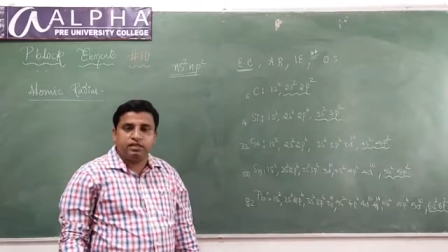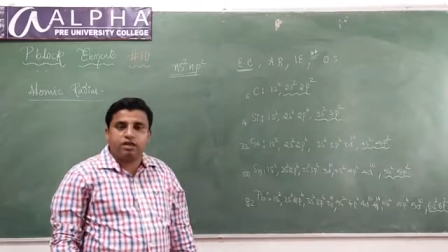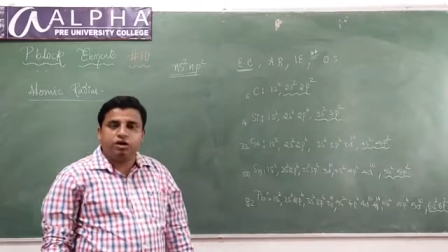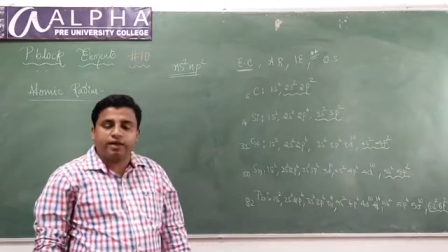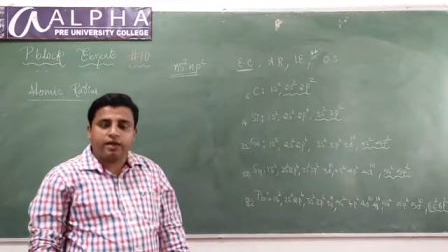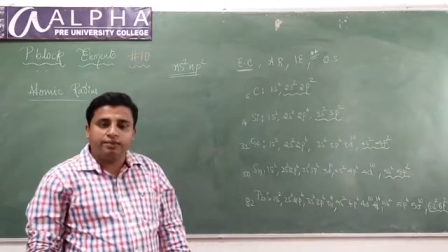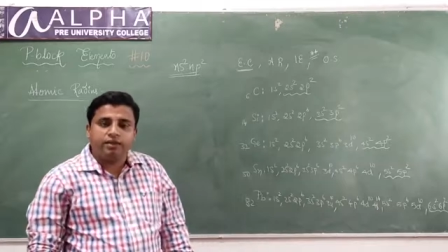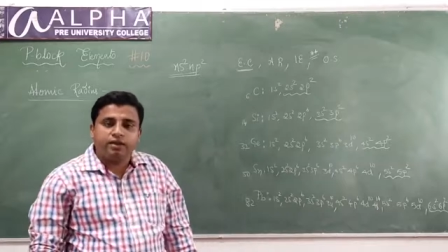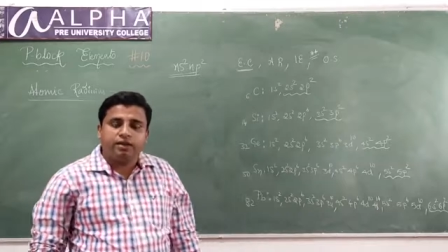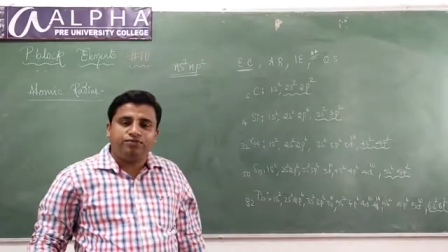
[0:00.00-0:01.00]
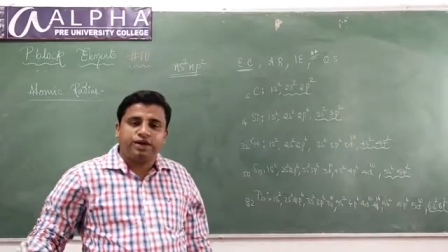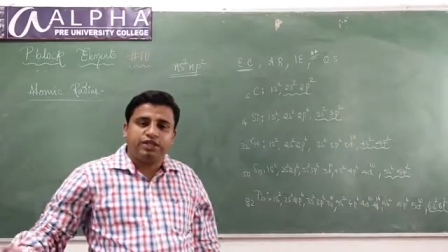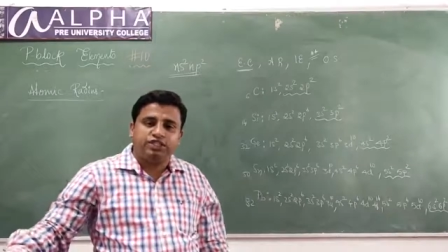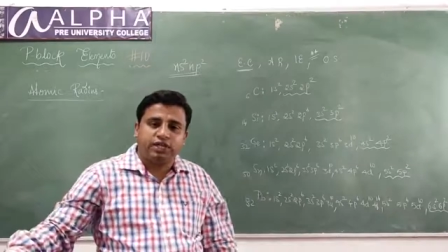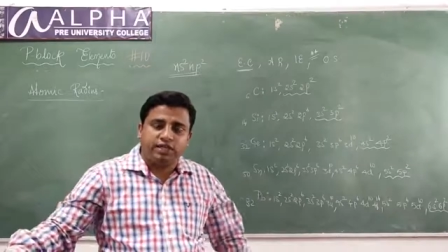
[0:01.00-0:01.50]
okay, different
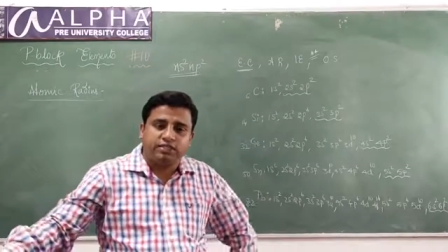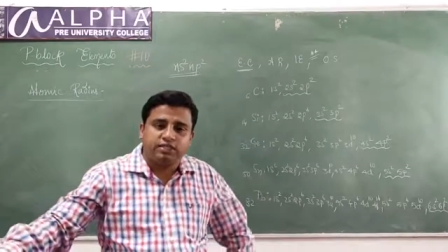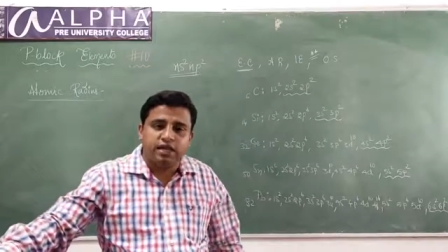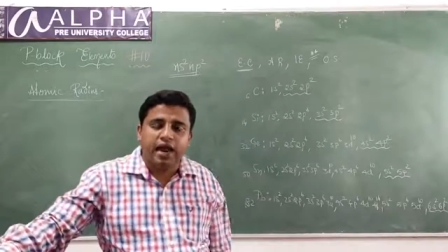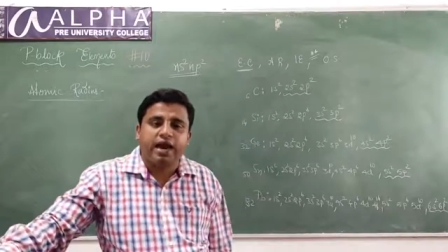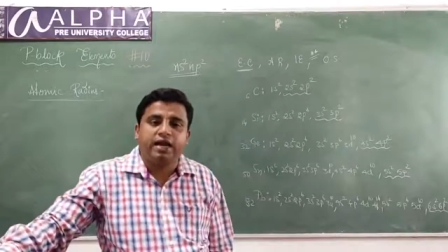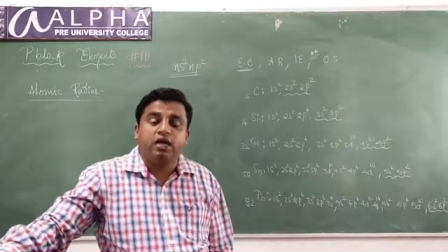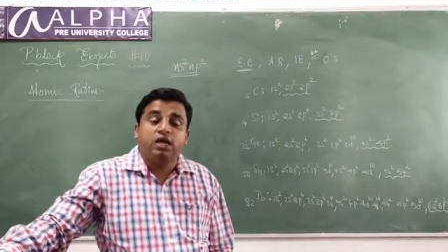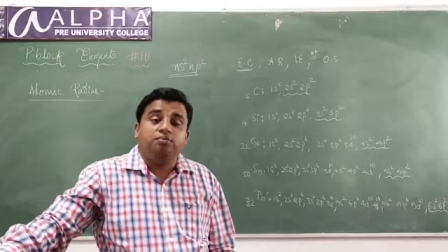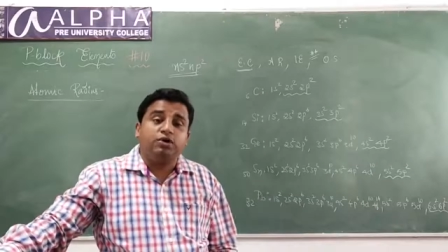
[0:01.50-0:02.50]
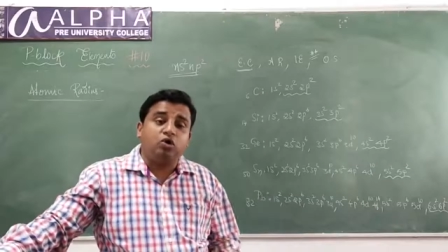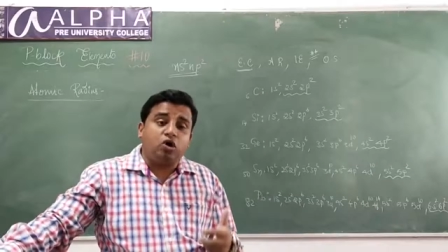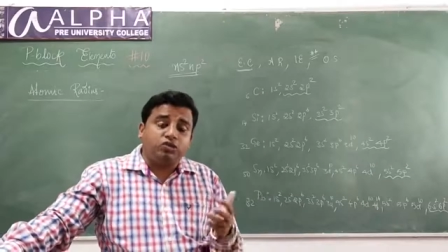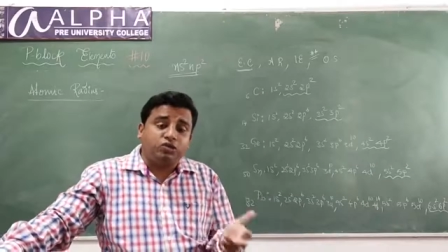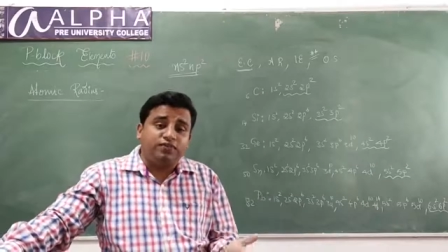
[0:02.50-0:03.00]
shells, and
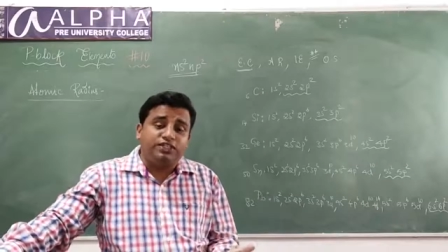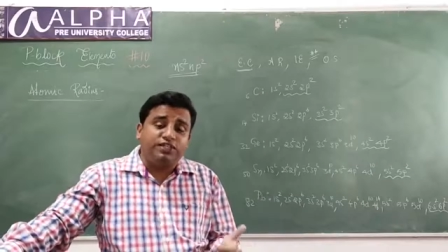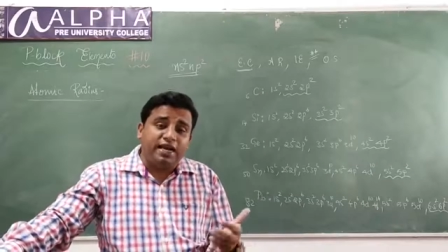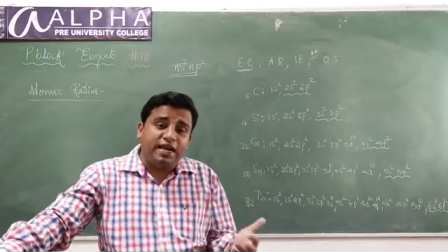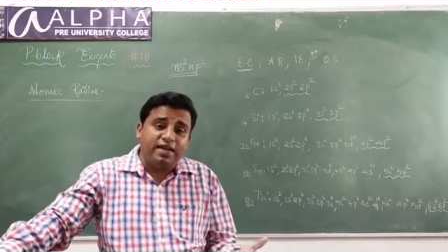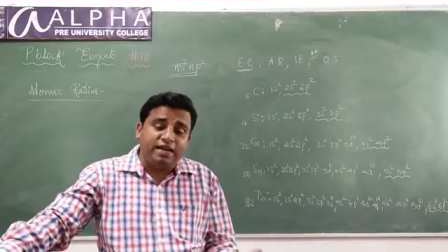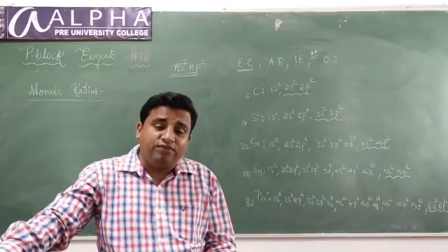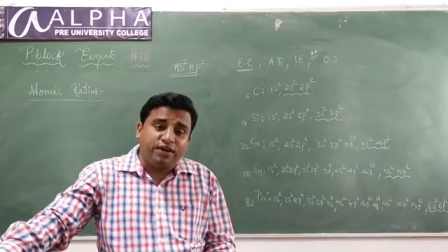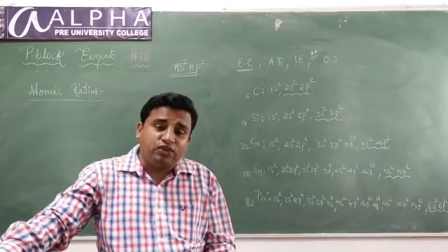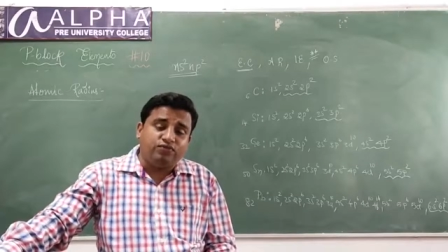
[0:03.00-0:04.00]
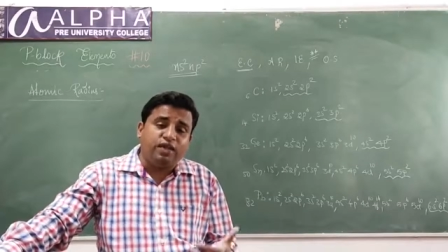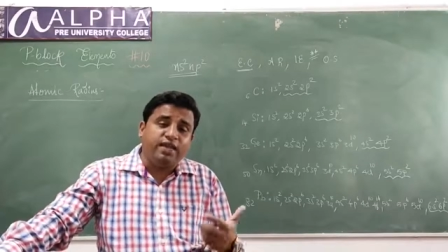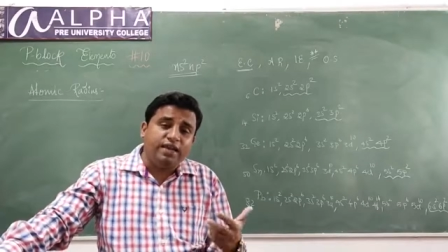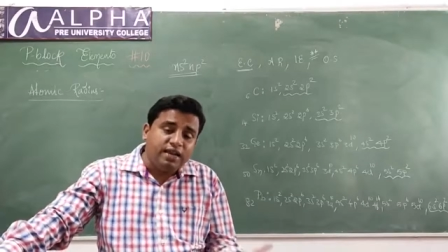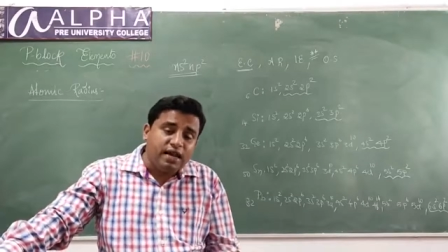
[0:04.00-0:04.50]
because of the shielding effect of the
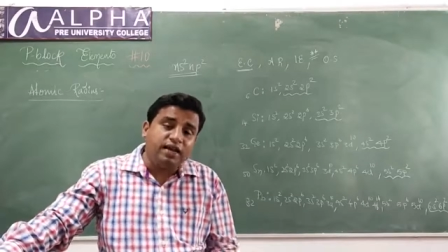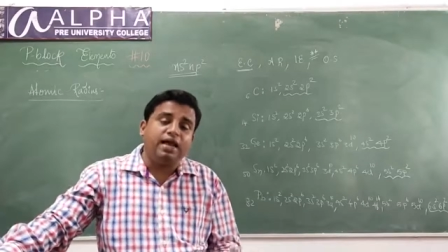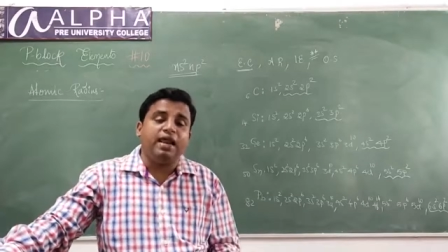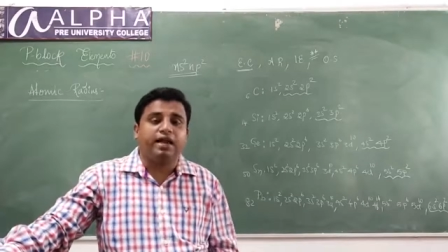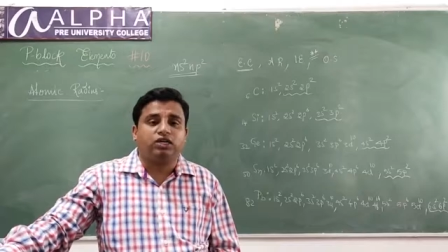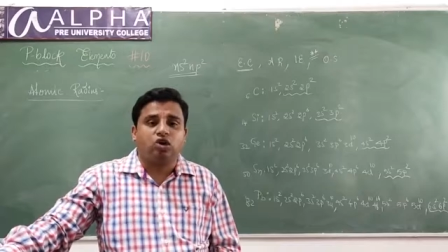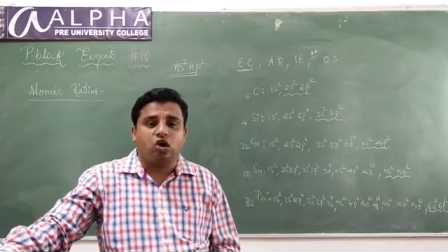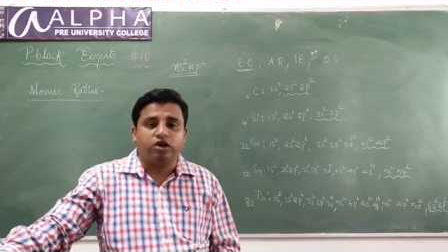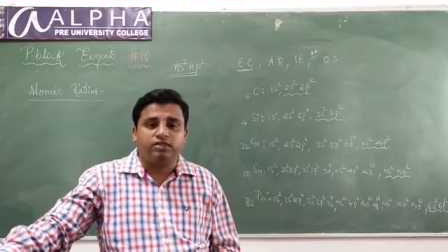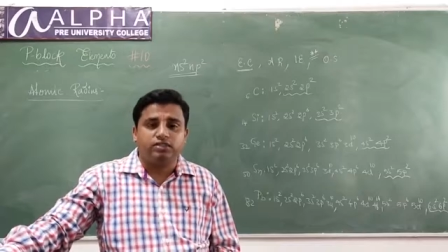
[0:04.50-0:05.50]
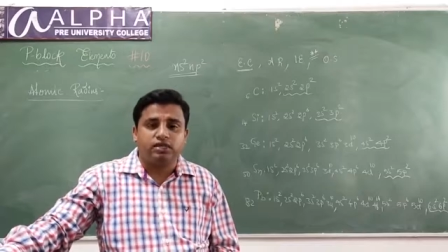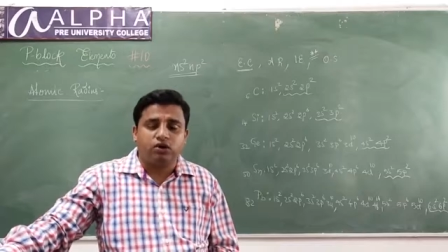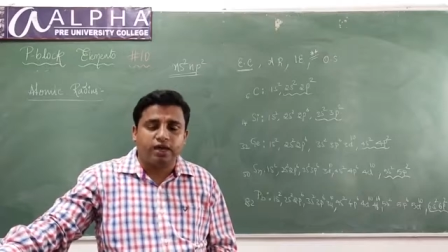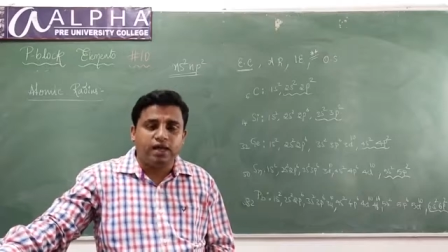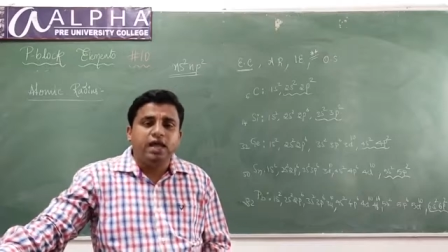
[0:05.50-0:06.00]
inner electrons,
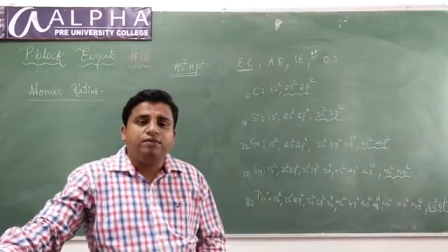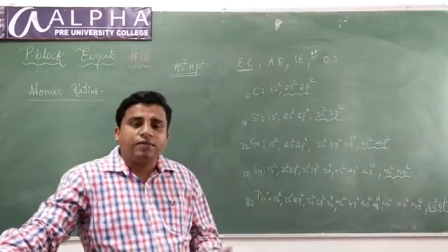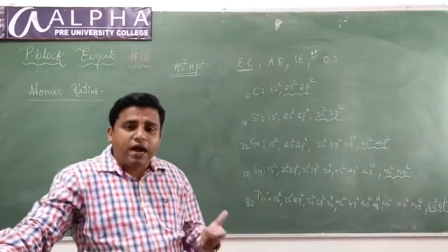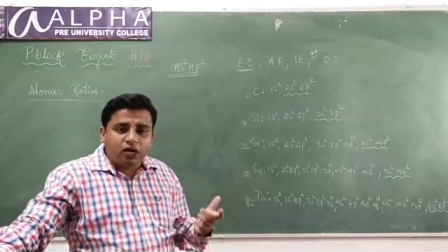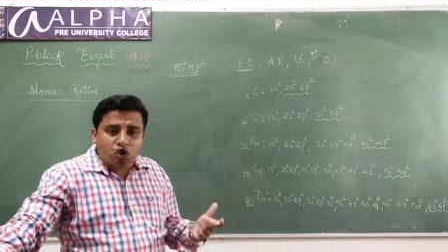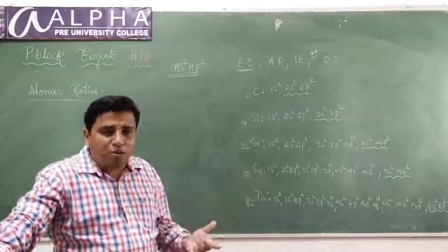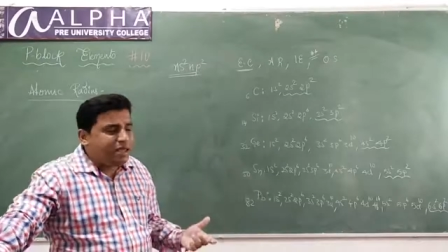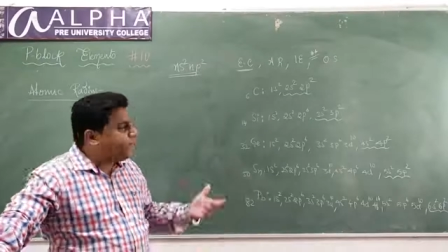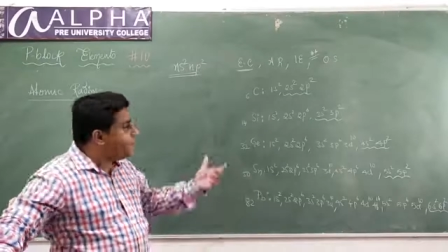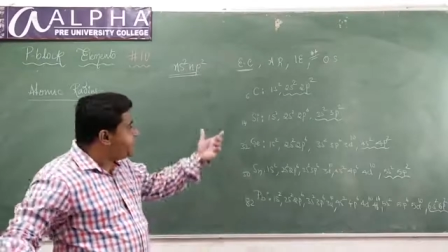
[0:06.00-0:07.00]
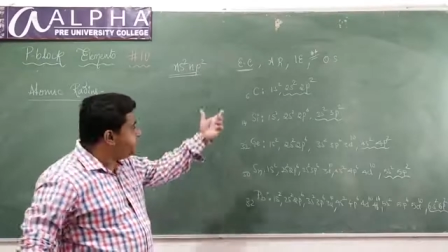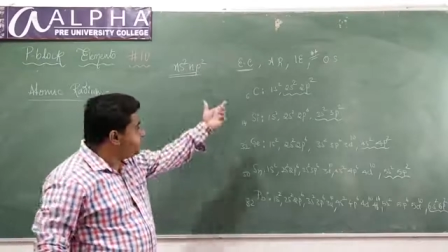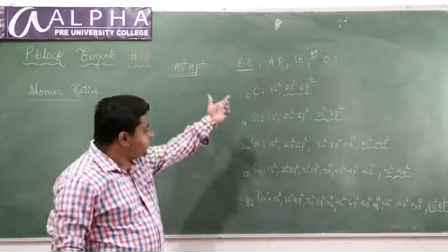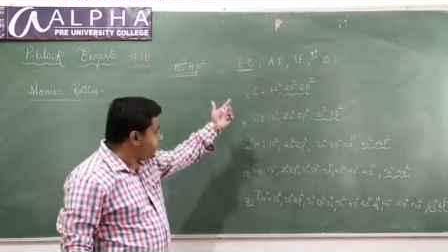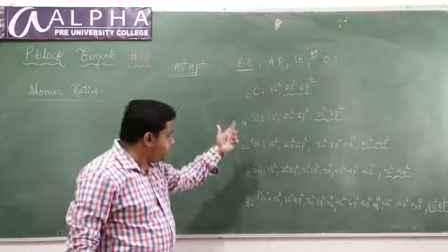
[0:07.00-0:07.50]
okay, the atomic radius
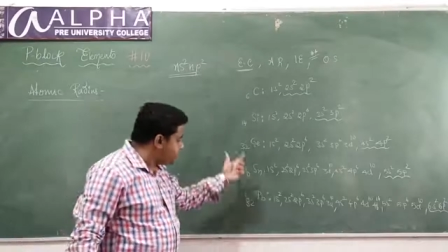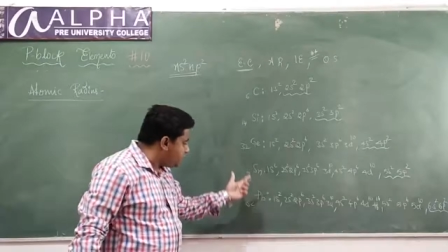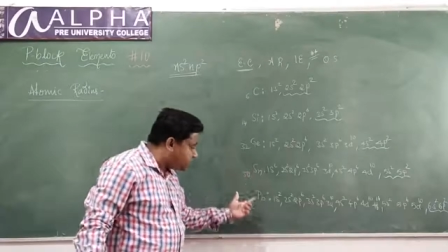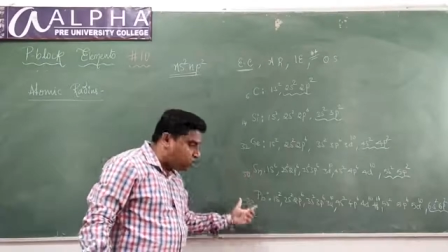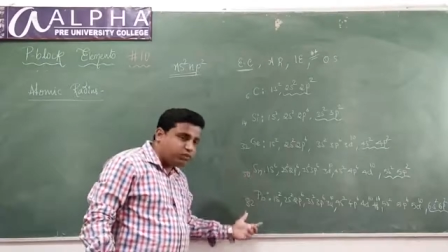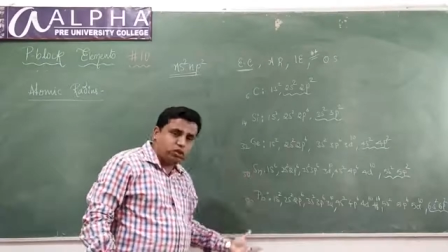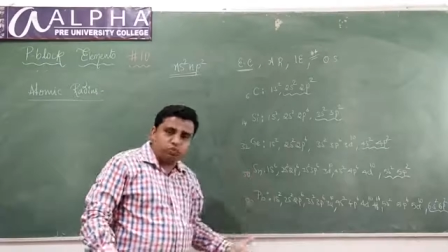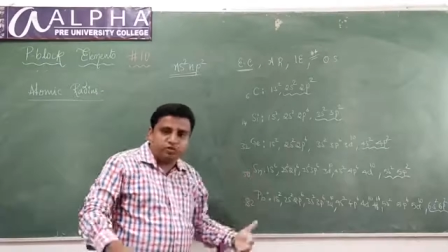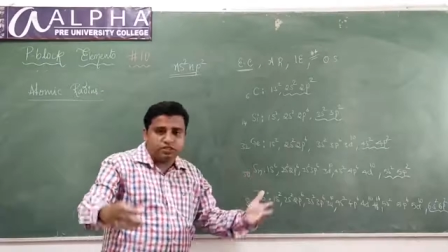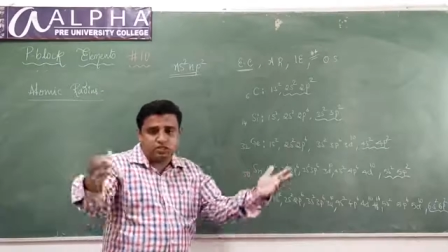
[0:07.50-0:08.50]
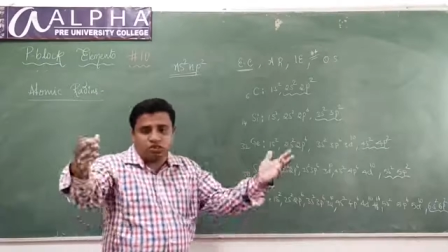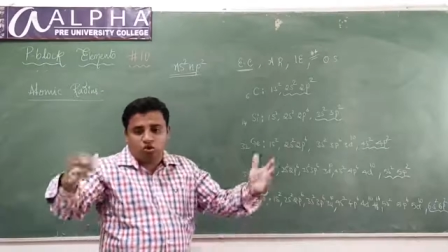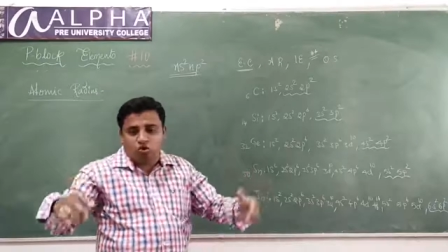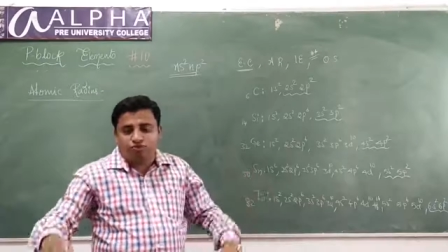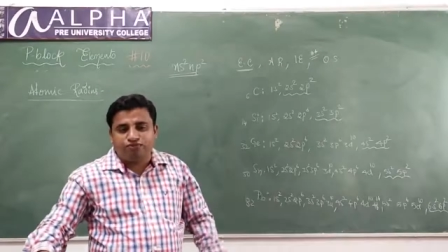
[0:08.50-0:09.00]
increases down the group. This is the
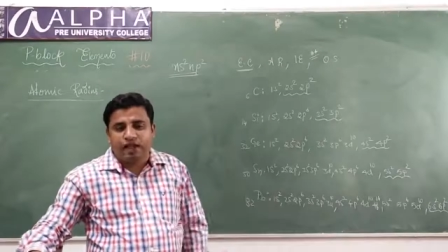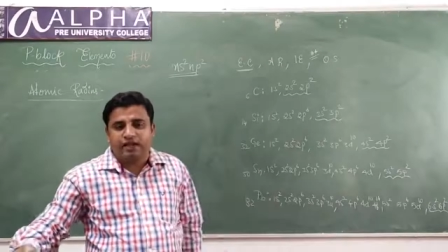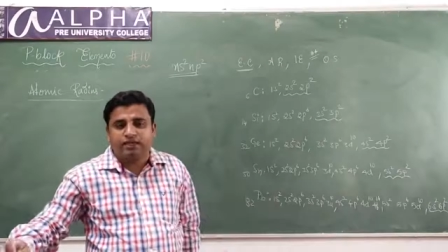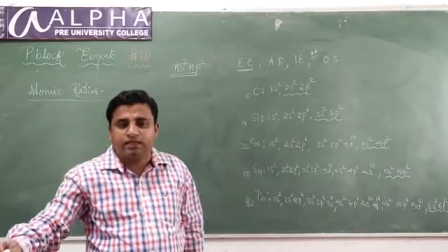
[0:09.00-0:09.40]
known fact.